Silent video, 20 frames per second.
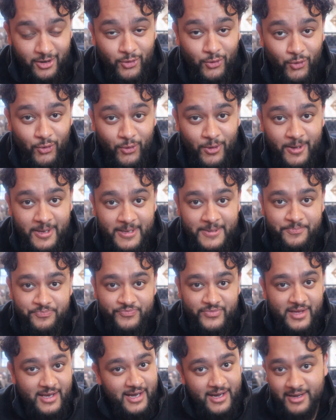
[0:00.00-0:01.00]
Lahore.
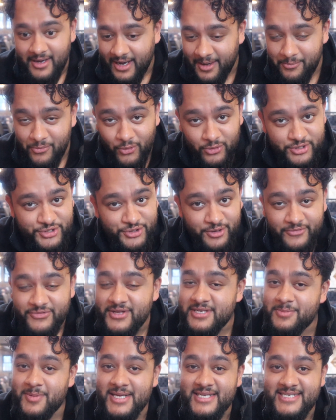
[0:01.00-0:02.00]
I'm not sure if
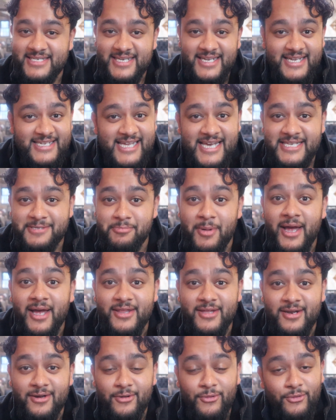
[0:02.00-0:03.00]
this place is going to taste better
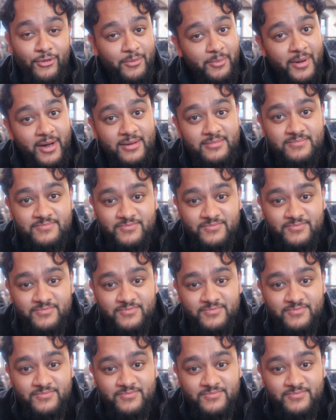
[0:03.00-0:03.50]
than Lahore, but